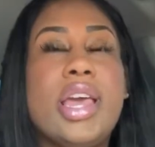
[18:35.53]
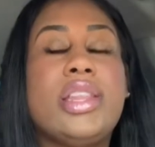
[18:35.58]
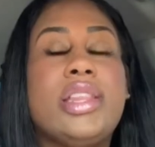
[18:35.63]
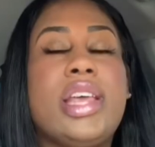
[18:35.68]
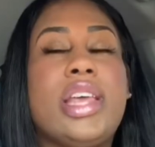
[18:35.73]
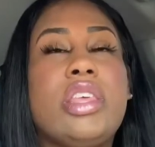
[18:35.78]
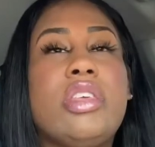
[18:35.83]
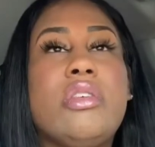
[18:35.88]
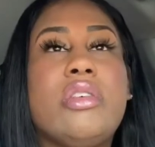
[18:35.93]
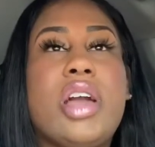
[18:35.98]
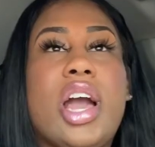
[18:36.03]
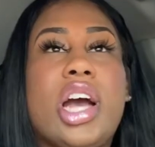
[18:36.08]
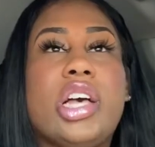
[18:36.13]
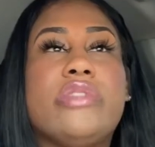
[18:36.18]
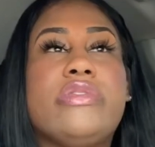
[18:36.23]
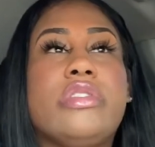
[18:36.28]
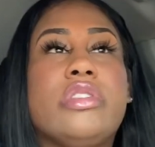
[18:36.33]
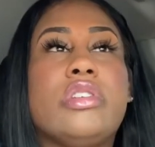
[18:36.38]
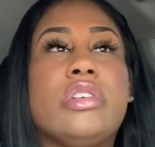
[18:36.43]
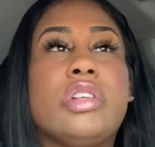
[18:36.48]
Thank you
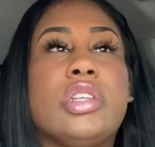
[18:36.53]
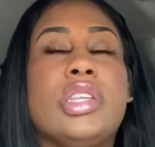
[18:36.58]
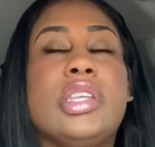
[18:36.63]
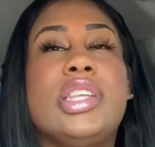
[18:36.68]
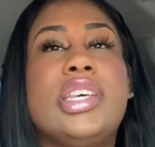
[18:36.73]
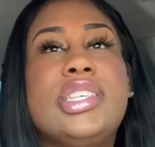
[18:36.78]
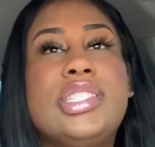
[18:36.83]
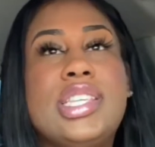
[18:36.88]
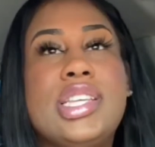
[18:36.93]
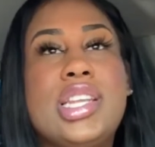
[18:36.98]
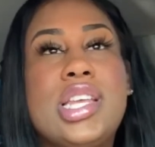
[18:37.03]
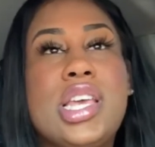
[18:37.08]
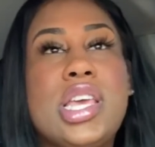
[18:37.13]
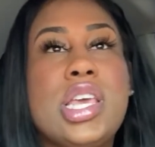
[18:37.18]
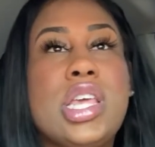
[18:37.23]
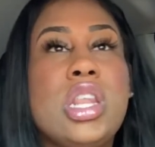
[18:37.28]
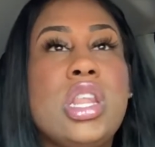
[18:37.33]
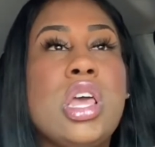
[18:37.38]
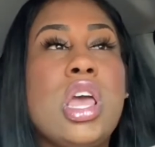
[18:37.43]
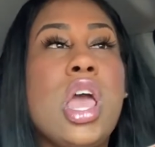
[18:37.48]
guys for
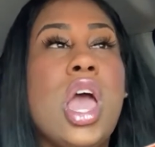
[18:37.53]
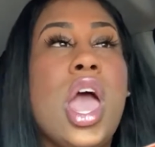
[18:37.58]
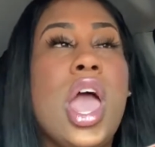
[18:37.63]
listening,